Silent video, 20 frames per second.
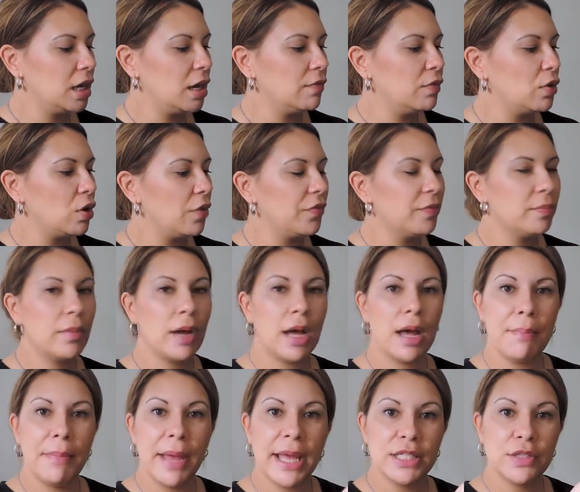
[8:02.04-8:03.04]
I've got
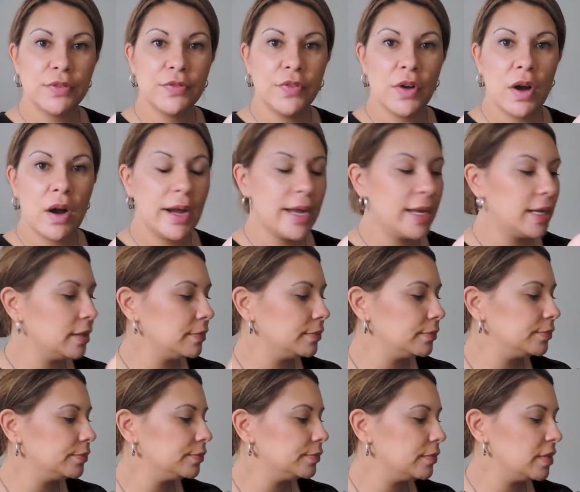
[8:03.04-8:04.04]
mattifier.
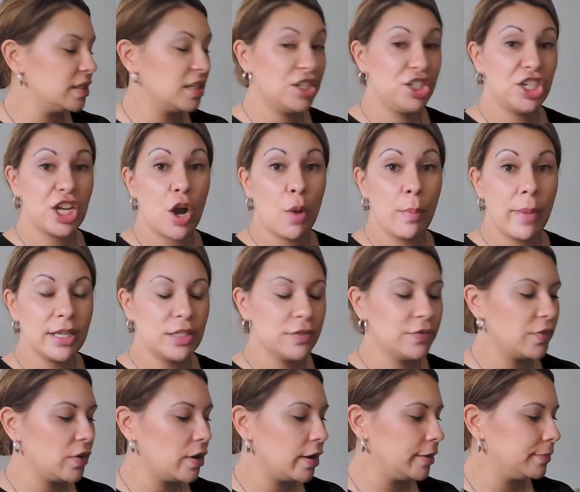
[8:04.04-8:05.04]
It's a gel
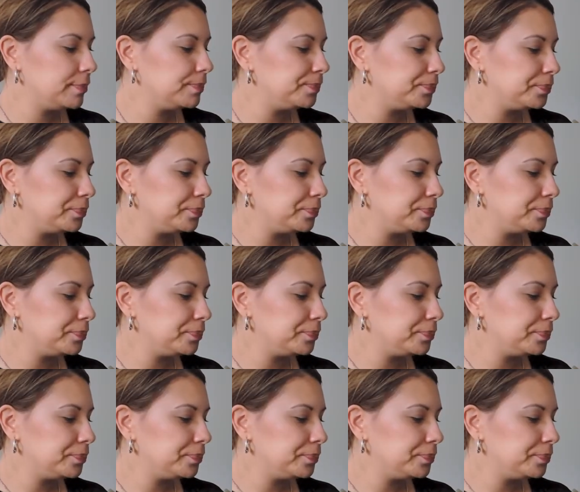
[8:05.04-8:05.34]
mattifier.